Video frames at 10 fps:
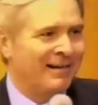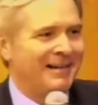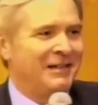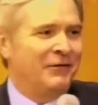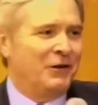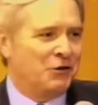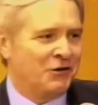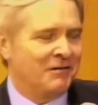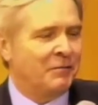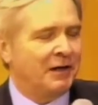right.
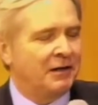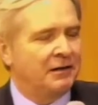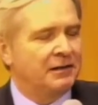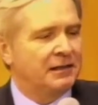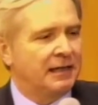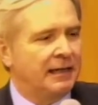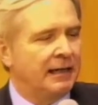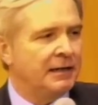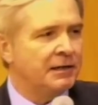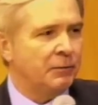division because in
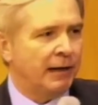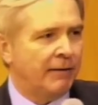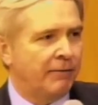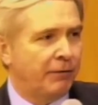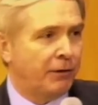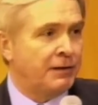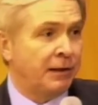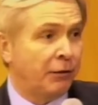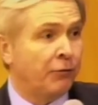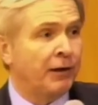London we have
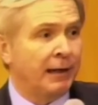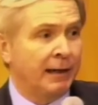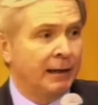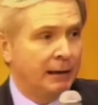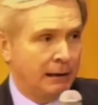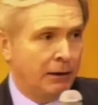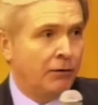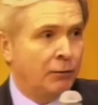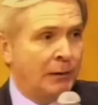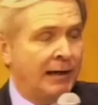33 local
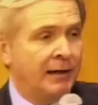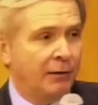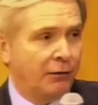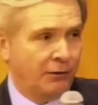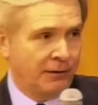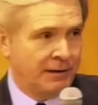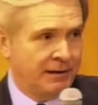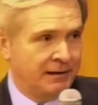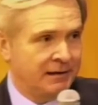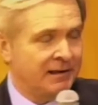planning
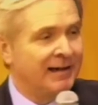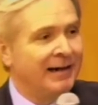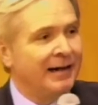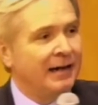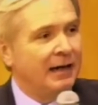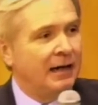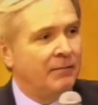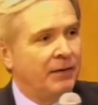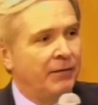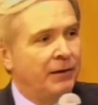authorities. Um,
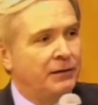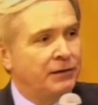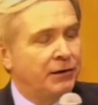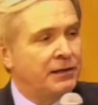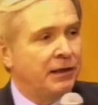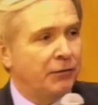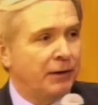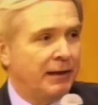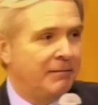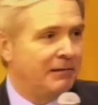and those
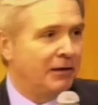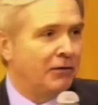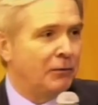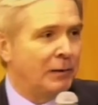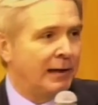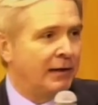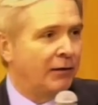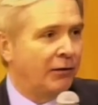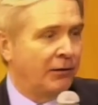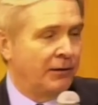33 local planning
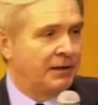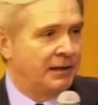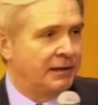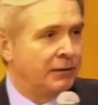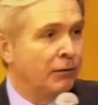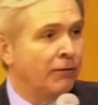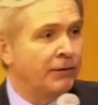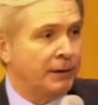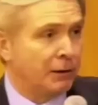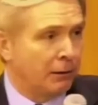authorities are often
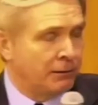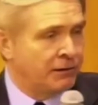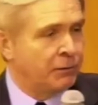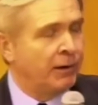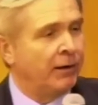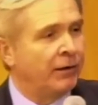at odds with